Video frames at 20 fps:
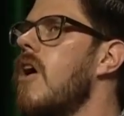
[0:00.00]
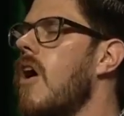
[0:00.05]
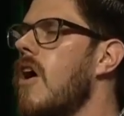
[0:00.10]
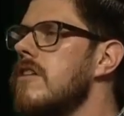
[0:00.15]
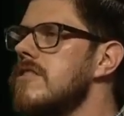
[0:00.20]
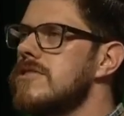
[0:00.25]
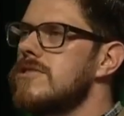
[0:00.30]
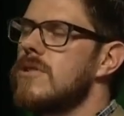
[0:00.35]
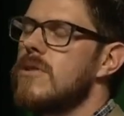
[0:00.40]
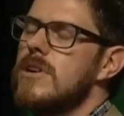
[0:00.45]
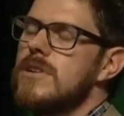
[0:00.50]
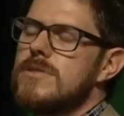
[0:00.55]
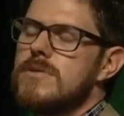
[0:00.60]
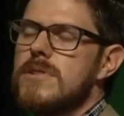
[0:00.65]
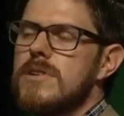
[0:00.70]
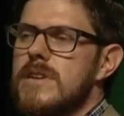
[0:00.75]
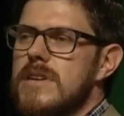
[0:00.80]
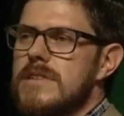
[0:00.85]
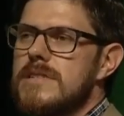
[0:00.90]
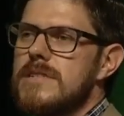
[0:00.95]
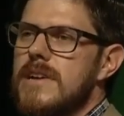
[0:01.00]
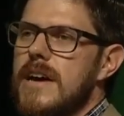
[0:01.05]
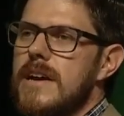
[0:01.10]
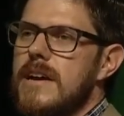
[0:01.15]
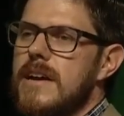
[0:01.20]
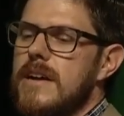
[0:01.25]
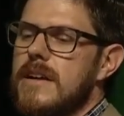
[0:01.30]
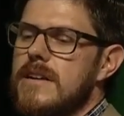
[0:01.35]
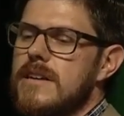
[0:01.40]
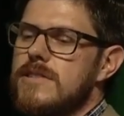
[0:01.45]
Auditory is really
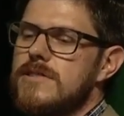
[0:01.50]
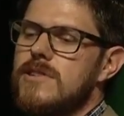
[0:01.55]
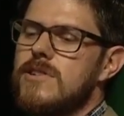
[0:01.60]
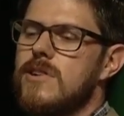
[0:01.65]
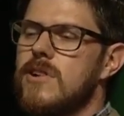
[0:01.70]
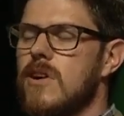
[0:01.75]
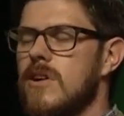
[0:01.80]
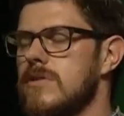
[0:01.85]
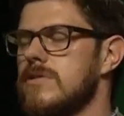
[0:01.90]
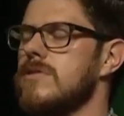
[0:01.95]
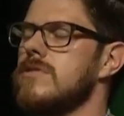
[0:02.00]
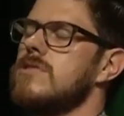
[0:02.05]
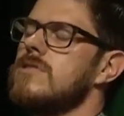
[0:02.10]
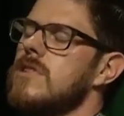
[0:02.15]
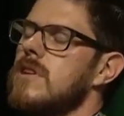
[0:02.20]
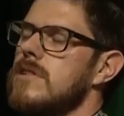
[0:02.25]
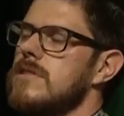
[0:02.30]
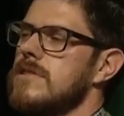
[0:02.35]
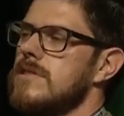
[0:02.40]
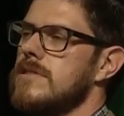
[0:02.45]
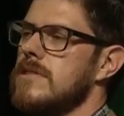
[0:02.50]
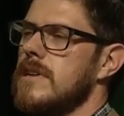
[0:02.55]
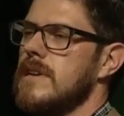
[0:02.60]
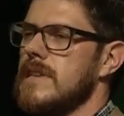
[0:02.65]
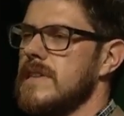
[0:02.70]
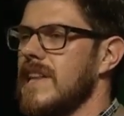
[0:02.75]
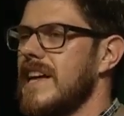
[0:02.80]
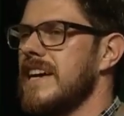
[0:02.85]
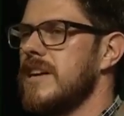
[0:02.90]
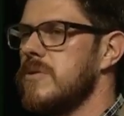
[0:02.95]
exciting because you can also start to study
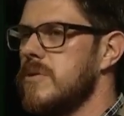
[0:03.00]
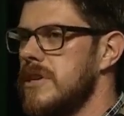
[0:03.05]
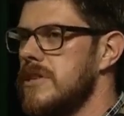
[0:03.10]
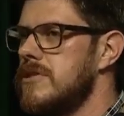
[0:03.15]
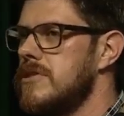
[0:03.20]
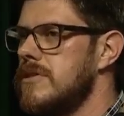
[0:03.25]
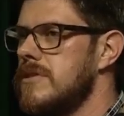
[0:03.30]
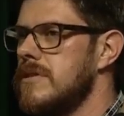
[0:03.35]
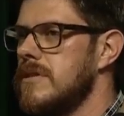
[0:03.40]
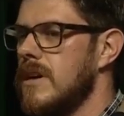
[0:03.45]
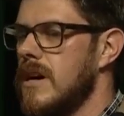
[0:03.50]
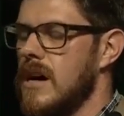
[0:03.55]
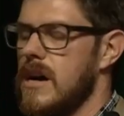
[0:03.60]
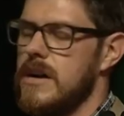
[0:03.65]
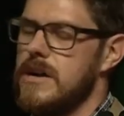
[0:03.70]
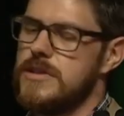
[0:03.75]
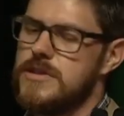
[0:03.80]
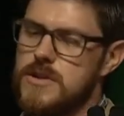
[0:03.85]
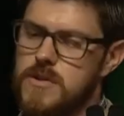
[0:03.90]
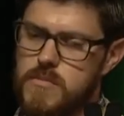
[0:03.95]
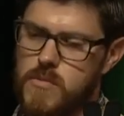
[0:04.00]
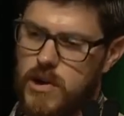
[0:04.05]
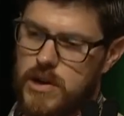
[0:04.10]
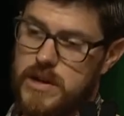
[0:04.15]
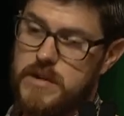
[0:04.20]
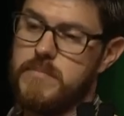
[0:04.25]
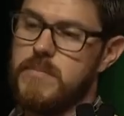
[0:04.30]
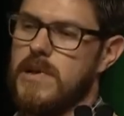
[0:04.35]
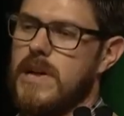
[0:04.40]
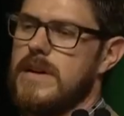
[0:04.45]
language and do more
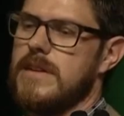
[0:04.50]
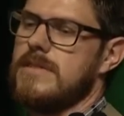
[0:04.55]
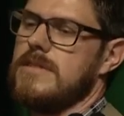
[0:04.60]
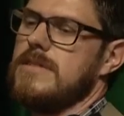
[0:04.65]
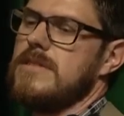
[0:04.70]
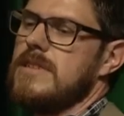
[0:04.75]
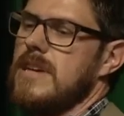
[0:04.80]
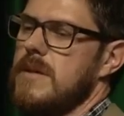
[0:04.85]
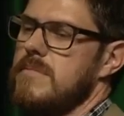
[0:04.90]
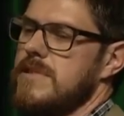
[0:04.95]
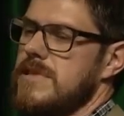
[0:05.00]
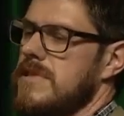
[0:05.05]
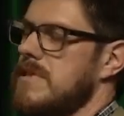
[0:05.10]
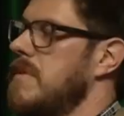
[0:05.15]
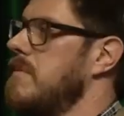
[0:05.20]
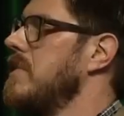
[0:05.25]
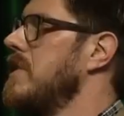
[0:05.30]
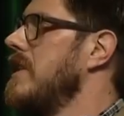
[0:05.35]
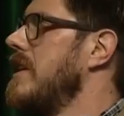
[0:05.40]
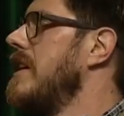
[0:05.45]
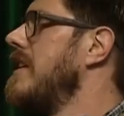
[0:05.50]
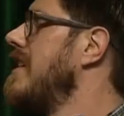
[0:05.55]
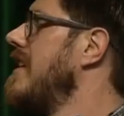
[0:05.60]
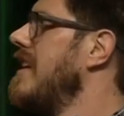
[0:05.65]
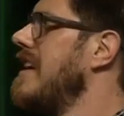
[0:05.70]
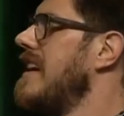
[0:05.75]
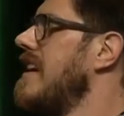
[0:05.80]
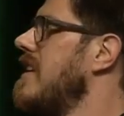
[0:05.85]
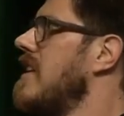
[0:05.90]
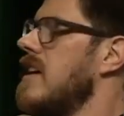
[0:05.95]
complex type of stimuli.
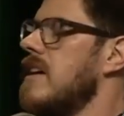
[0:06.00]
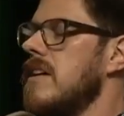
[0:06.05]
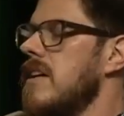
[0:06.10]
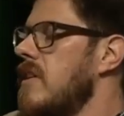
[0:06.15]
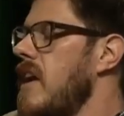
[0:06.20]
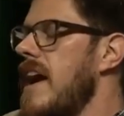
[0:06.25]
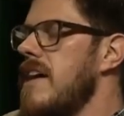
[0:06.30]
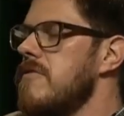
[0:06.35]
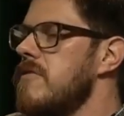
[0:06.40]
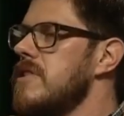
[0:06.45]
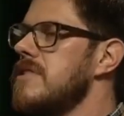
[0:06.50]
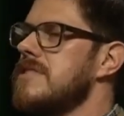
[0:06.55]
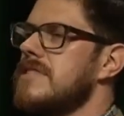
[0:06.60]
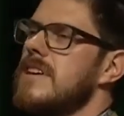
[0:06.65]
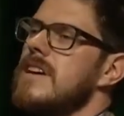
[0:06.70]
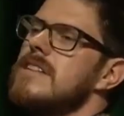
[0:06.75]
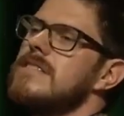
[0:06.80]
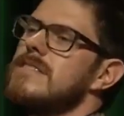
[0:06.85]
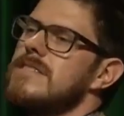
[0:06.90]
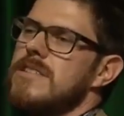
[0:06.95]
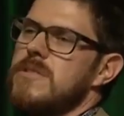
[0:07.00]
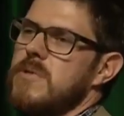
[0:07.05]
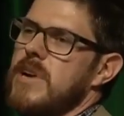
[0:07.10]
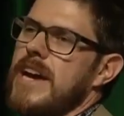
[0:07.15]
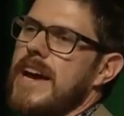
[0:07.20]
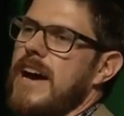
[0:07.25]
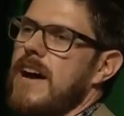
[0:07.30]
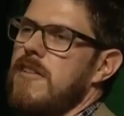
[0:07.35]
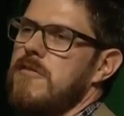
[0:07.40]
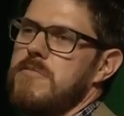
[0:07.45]
Every sense that we
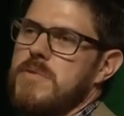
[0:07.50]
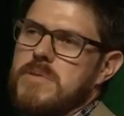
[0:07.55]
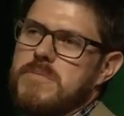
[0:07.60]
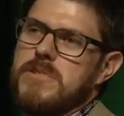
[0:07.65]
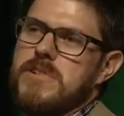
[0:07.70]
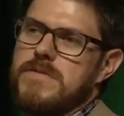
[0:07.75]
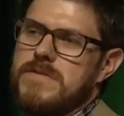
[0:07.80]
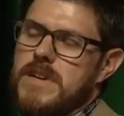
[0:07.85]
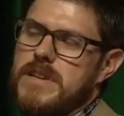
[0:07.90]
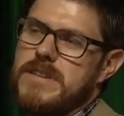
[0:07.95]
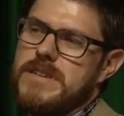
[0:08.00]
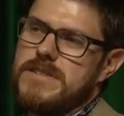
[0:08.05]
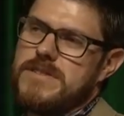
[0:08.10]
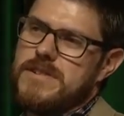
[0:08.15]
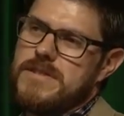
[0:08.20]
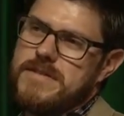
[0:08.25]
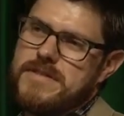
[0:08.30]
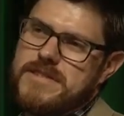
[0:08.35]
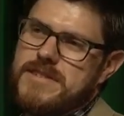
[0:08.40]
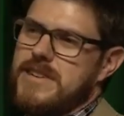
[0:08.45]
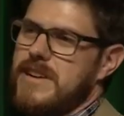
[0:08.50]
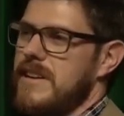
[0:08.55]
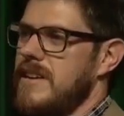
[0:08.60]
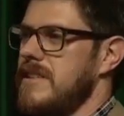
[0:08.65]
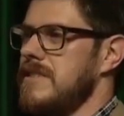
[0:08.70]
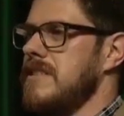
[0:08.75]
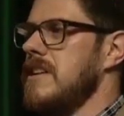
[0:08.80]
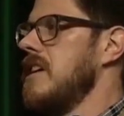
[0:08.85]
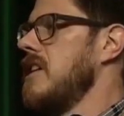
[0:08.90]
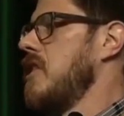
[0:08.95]
have, people have done these sorts of
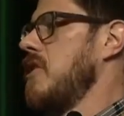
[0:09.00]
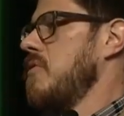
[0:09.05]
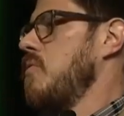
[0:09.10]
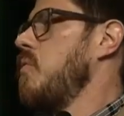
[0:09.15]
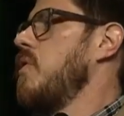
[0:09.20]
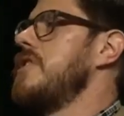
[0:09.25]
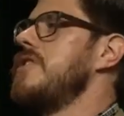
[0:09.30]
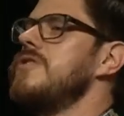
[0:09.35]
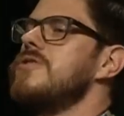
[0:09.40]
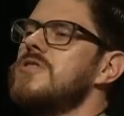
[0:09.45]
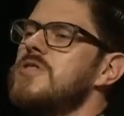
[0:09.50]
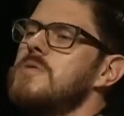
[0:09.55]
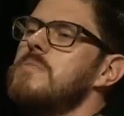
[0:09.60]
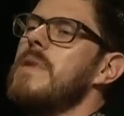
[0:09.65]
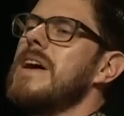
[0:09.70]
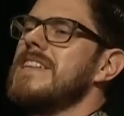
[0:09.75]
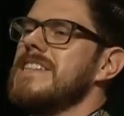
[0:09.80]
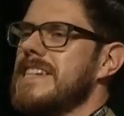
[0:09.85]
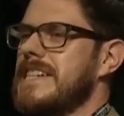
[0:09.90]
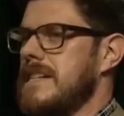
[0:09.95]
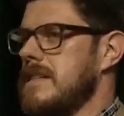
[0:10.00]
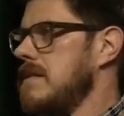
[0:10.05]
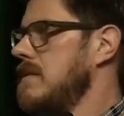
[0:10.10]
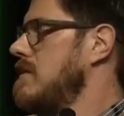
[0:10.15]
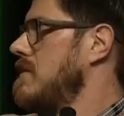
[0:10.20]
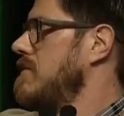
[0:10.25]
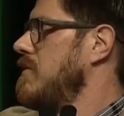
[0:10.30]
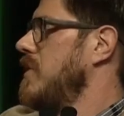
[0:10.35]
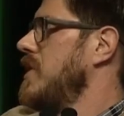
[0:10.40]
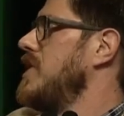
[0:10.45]
studies. What are you smelling?
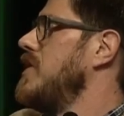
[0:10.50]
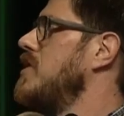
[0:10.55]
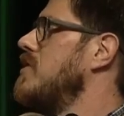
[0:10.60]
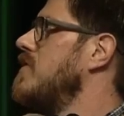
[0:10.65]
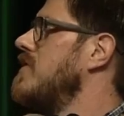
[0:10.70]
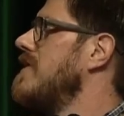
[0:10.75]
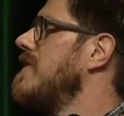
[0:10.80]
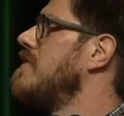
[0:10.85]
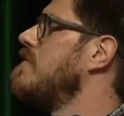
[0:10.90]
What are you